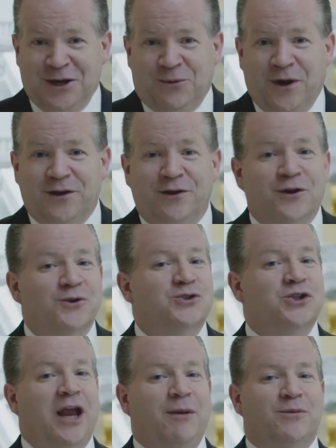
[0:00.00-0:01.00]
whether
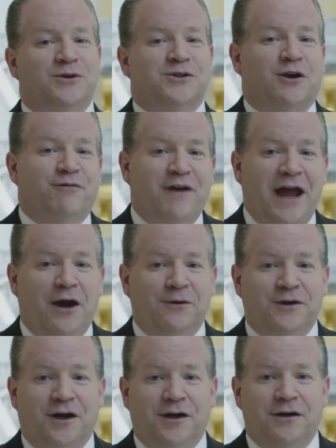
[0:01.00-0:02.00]
those chambers are
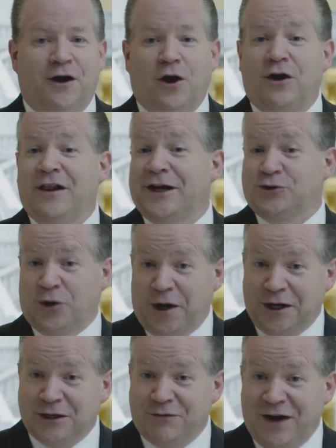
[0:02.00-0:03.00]
found on our
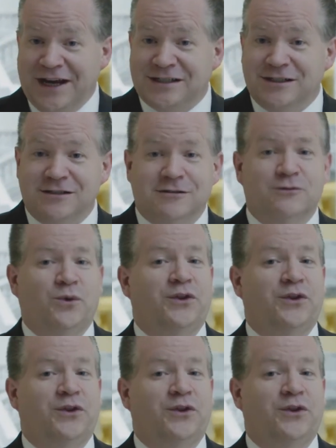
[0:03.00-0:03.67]
electronic devices,